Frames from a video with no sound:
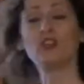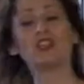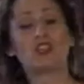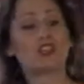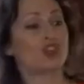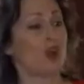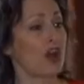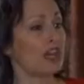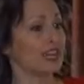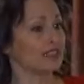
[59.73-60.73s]
Research your
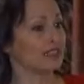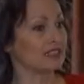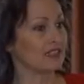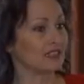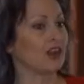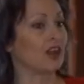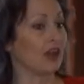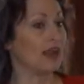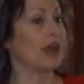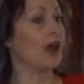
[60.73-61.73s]
audience
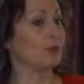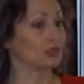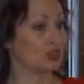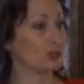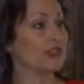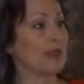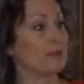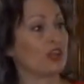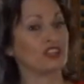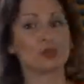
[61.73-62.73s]
right? I'm assuming that
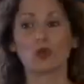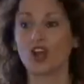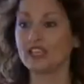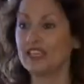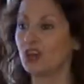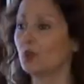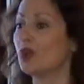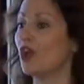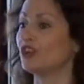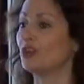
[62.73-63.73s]
because we're all here,
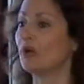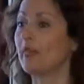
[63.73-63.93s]
we all know